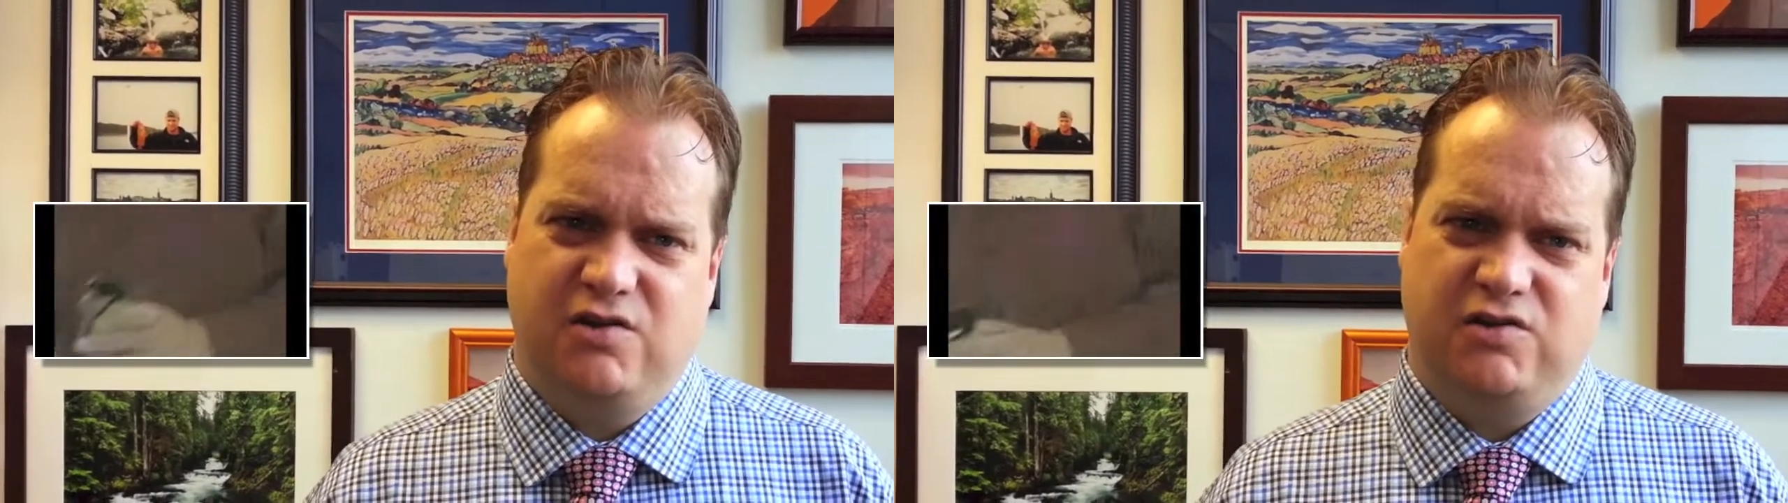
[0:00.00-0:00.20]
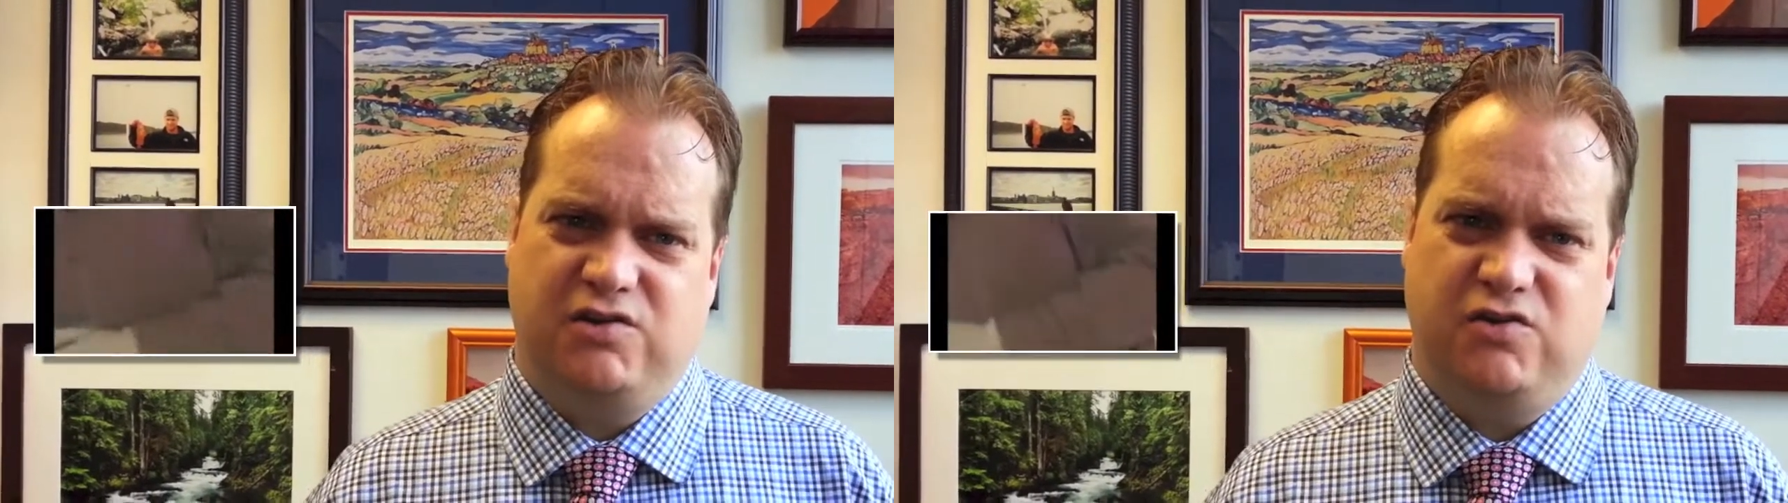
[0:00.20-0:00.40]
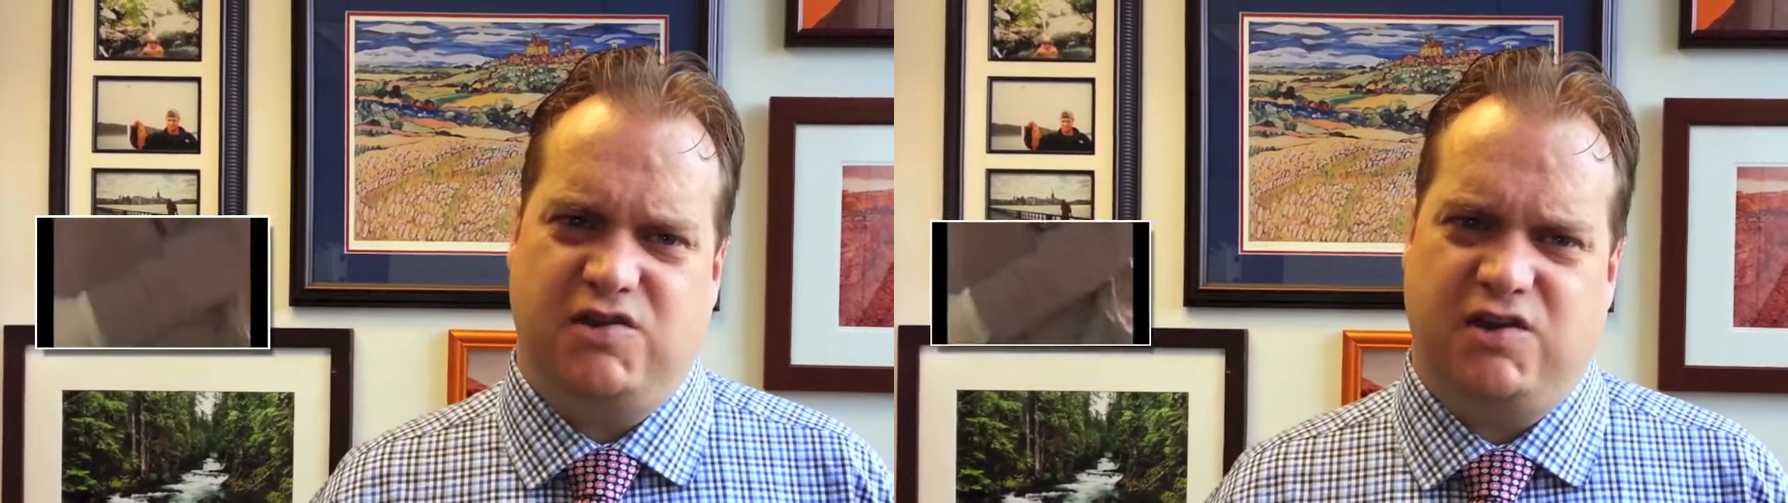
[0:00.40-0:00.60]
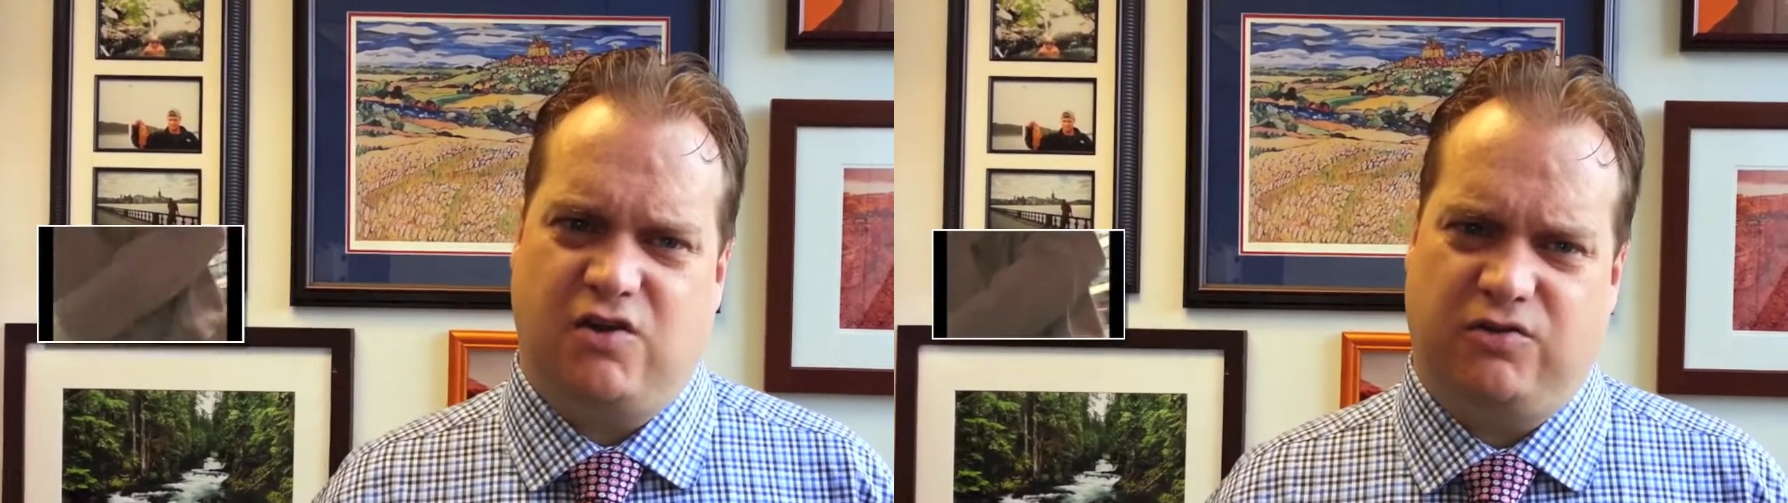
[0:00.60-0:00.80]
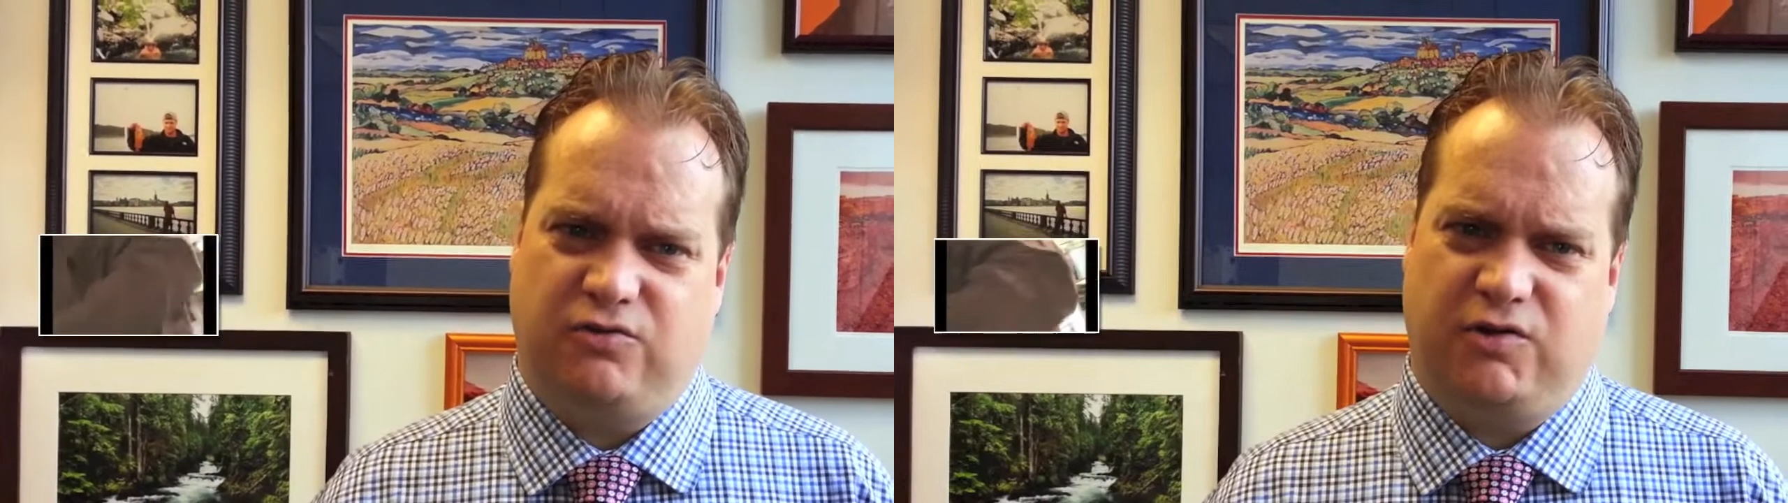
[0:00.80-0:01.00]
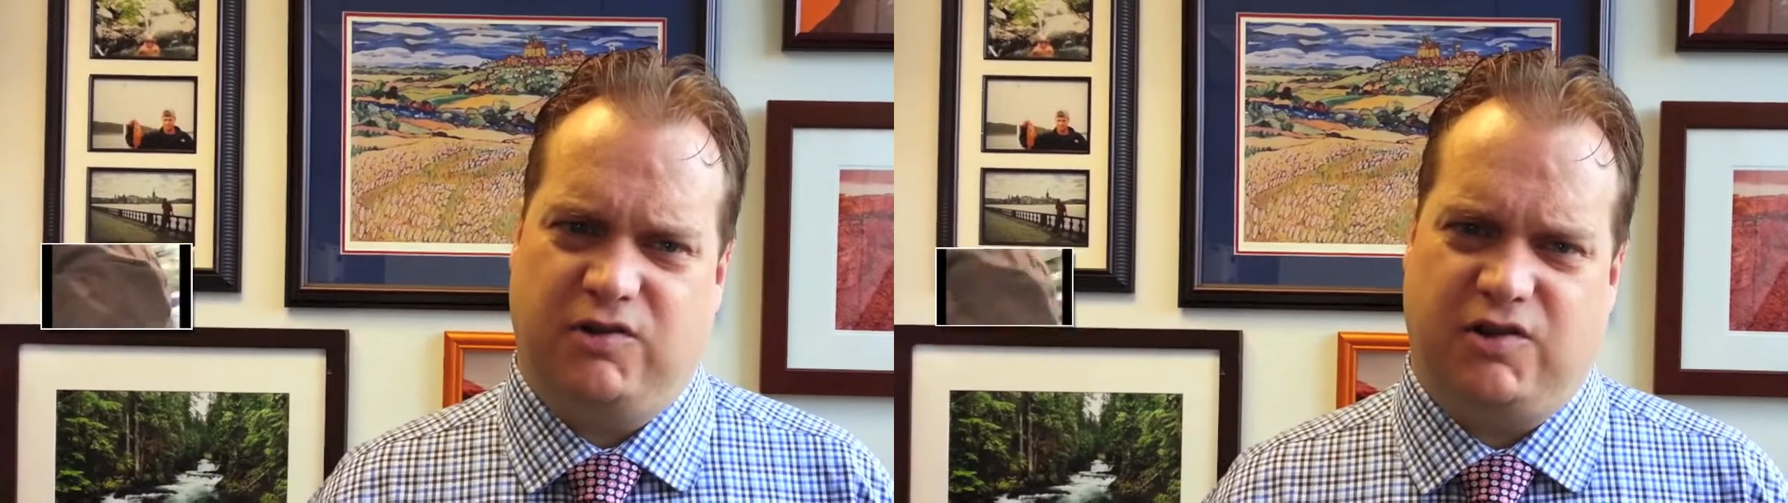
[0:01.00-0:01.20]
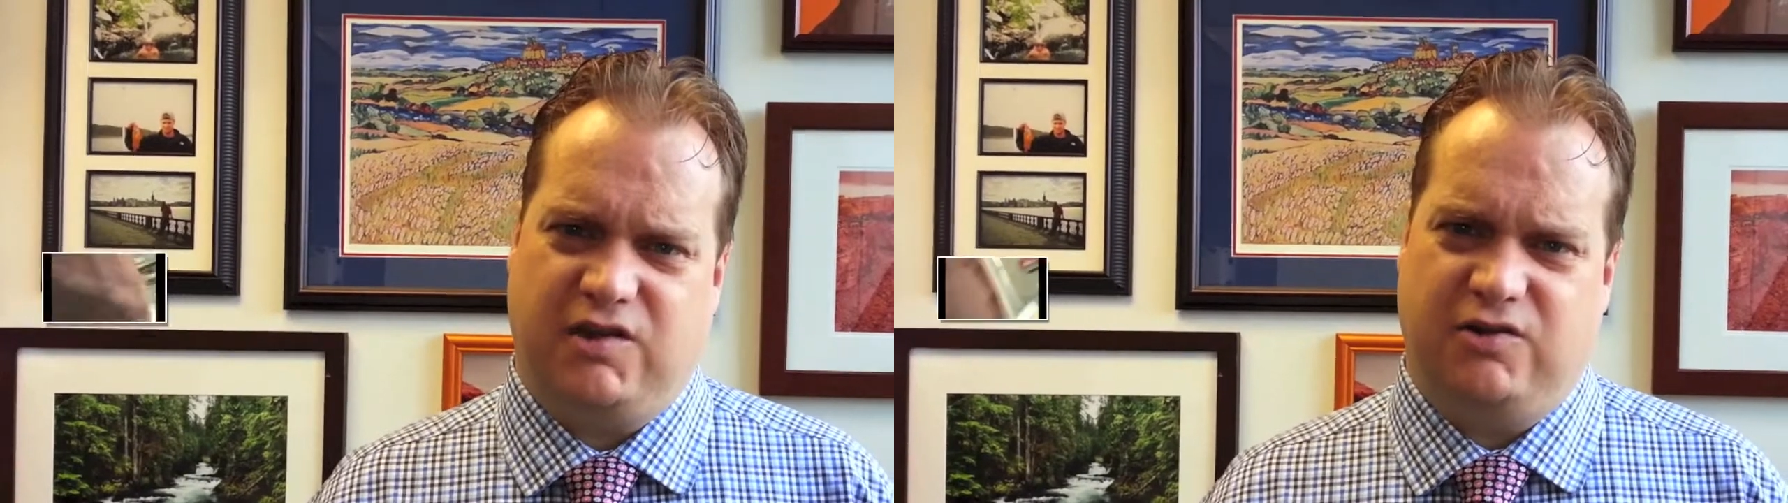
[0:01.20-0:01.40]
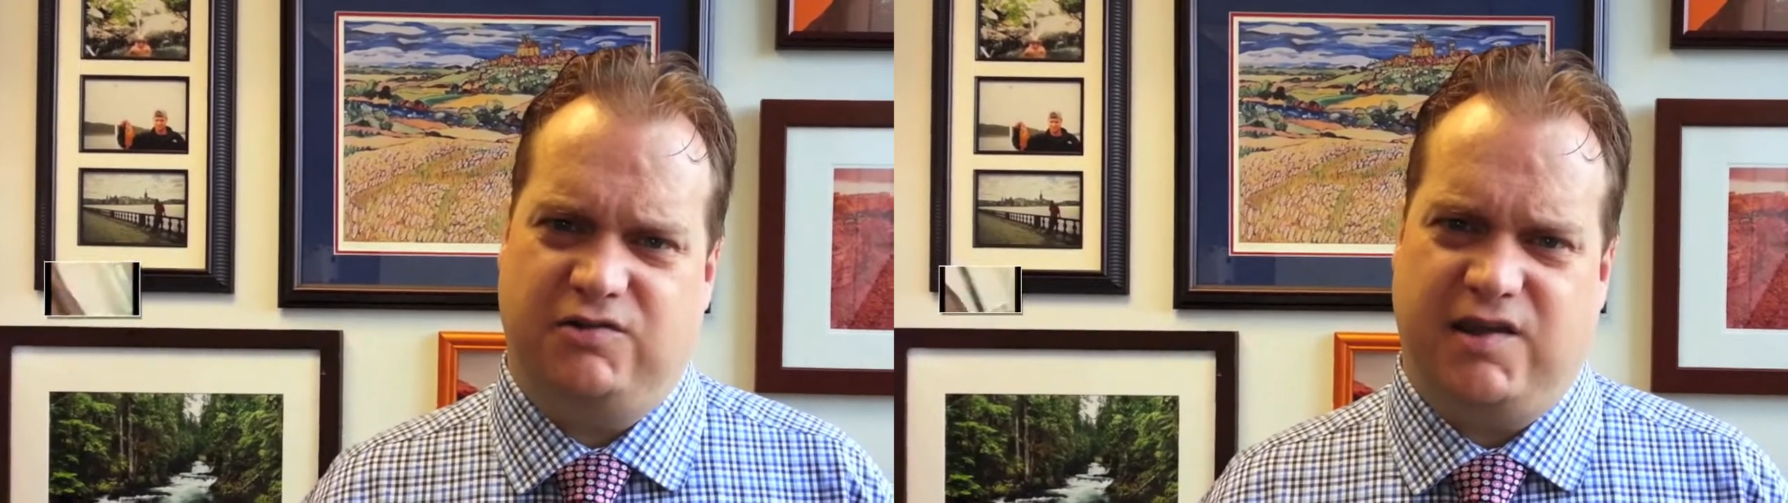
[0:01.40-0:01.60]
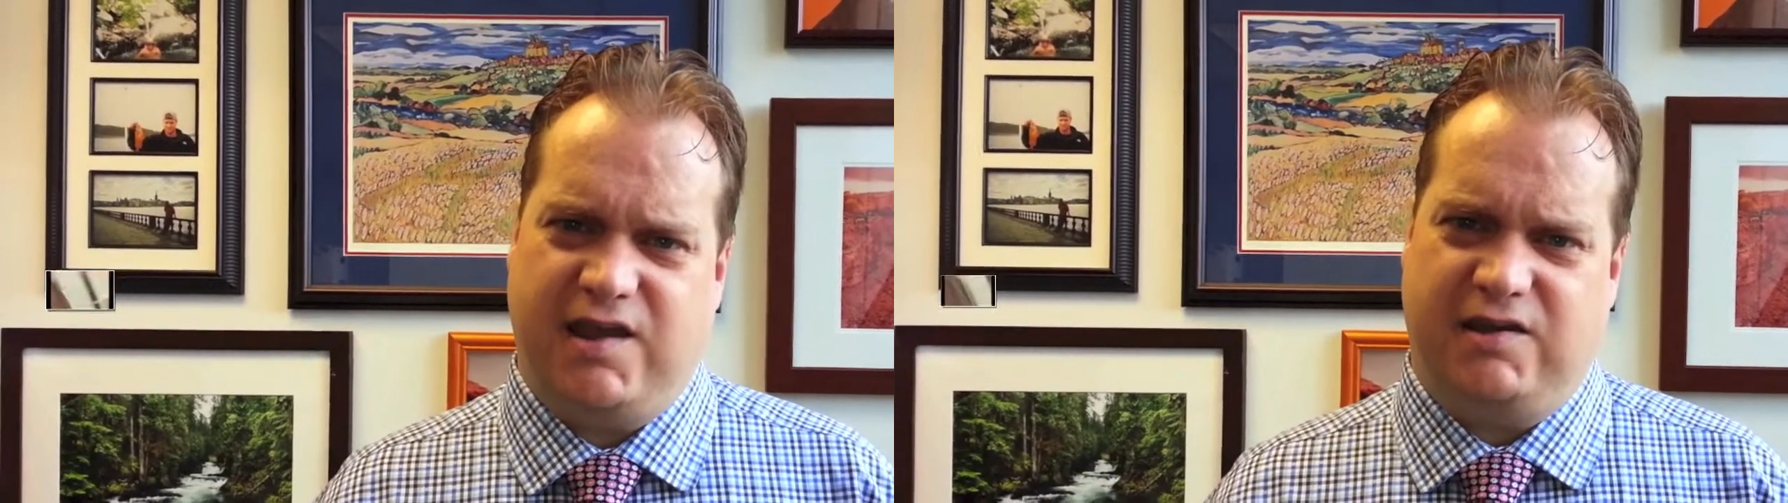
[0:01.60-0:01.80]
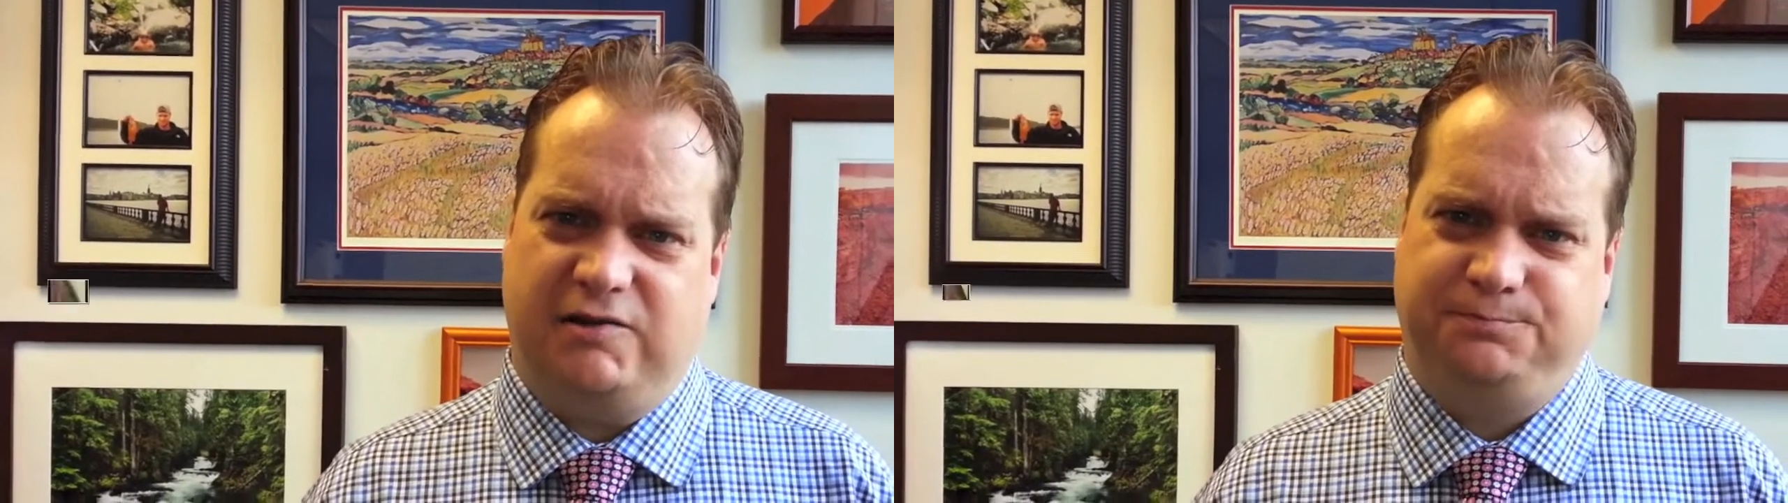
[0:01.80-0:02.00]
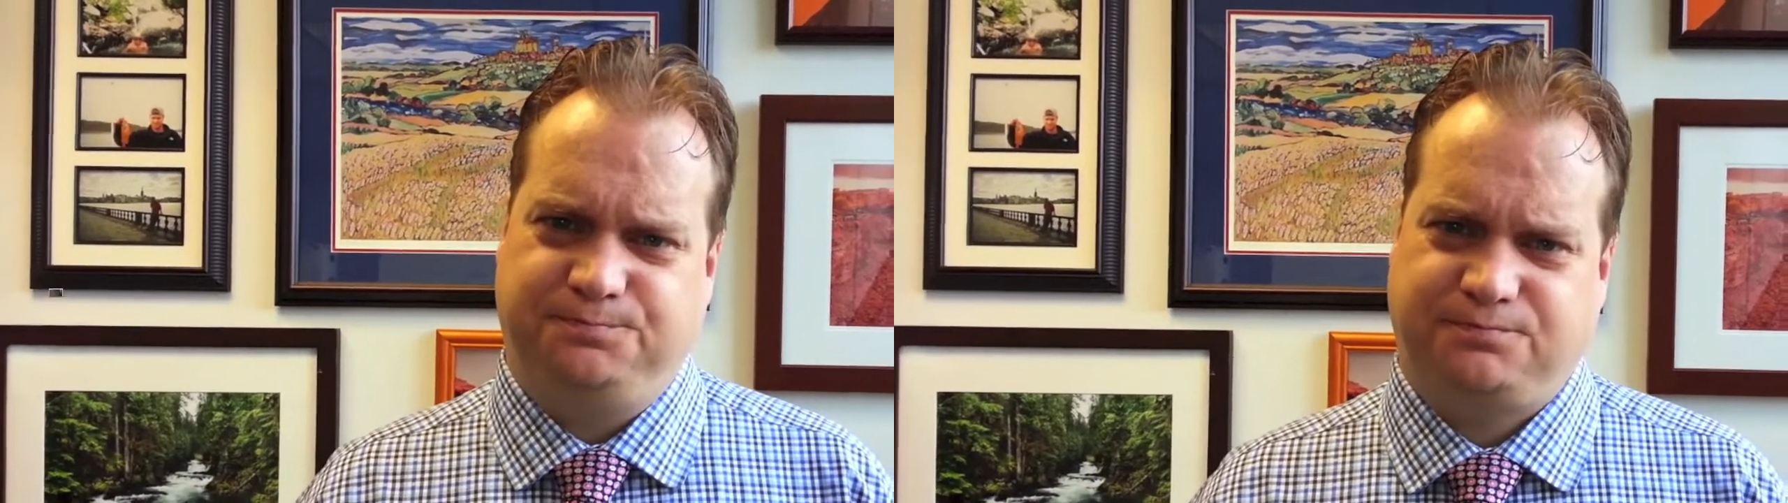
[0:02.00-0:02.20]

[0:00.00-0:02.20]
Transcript: you can go through and look at your data